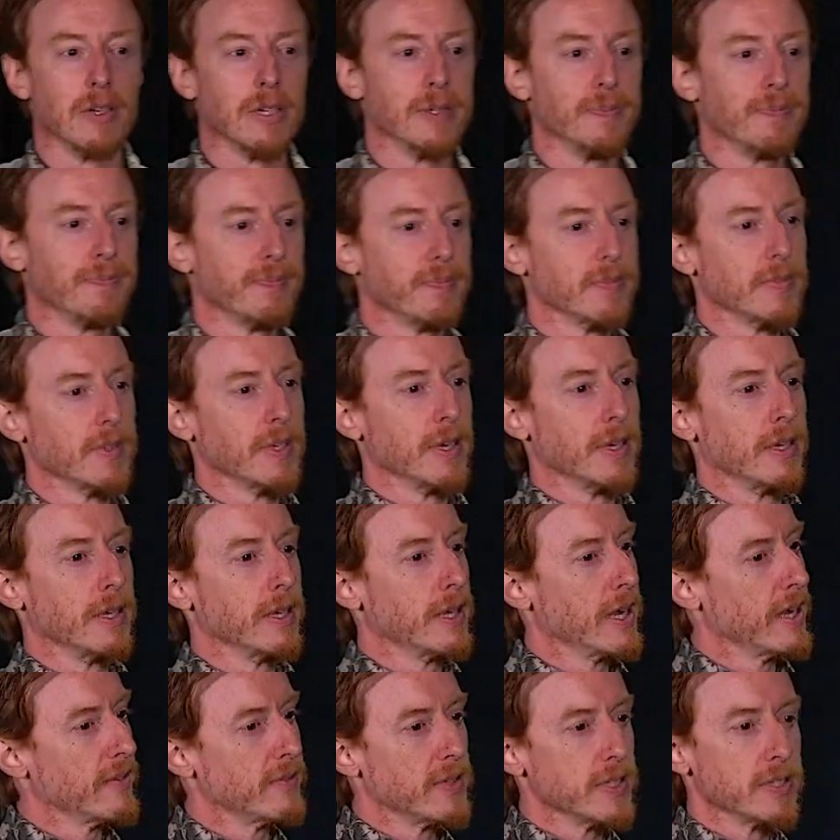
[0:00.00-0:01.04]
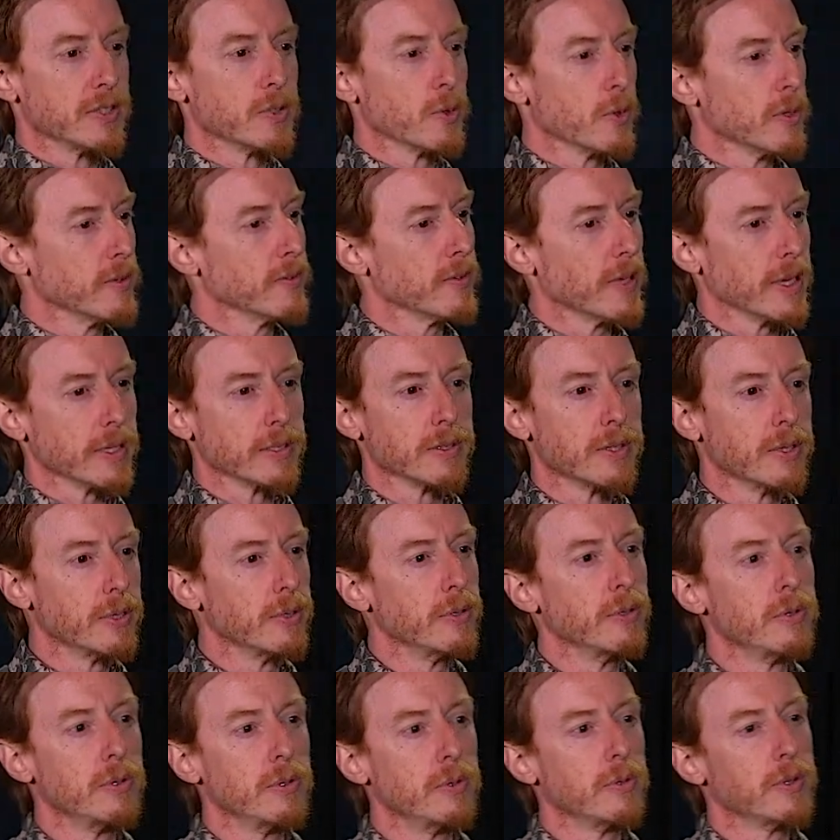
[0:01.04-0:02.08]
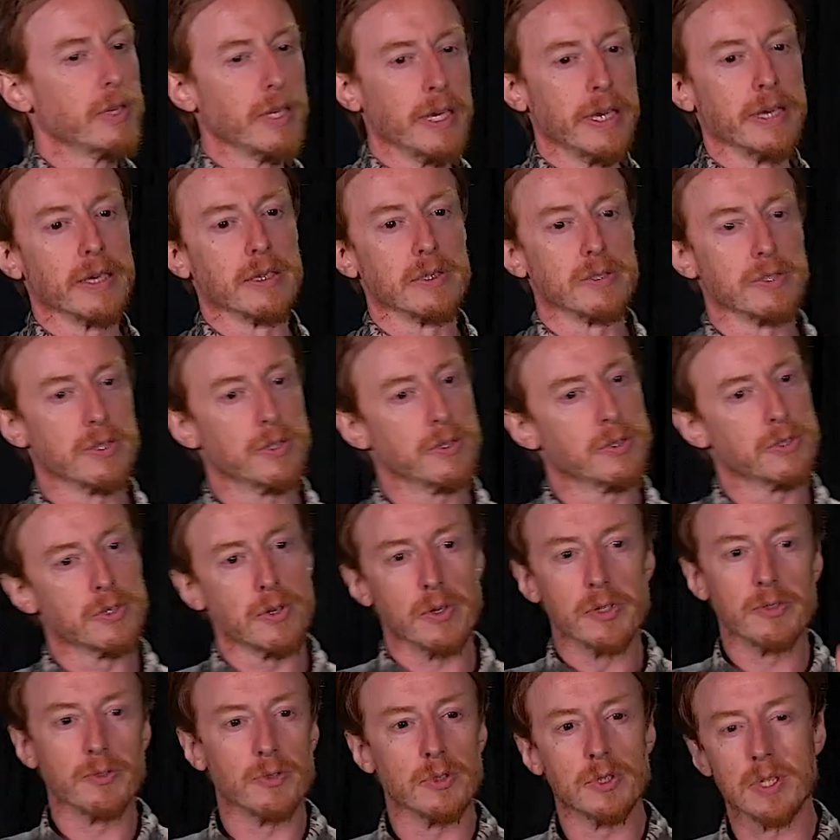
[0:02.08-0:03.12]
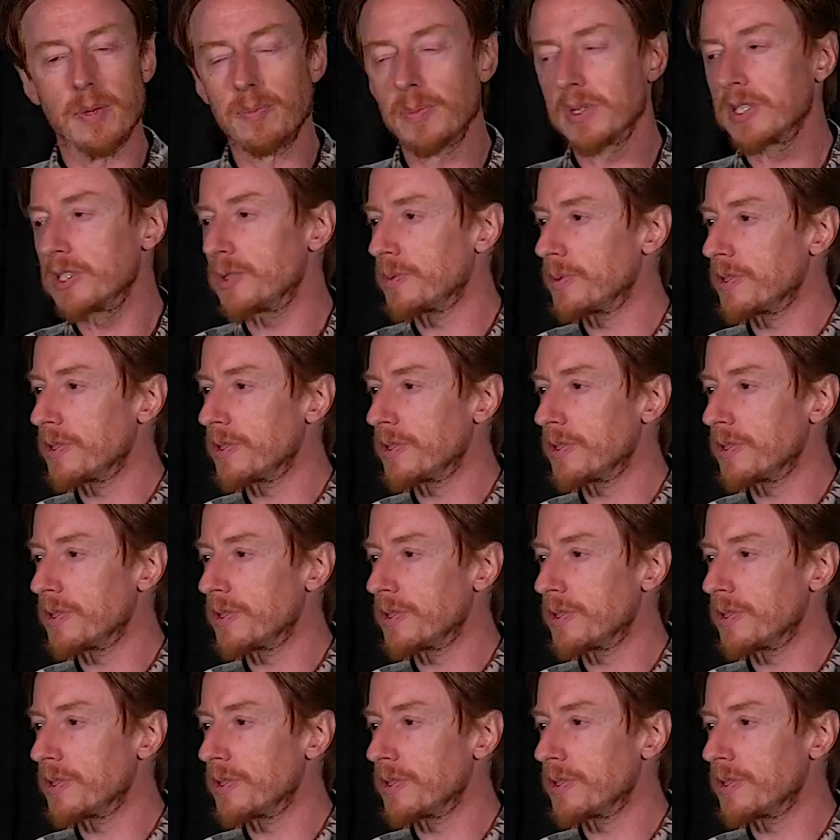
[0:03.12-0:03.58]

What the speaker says: right? And he gave these sort of like two things. You search for something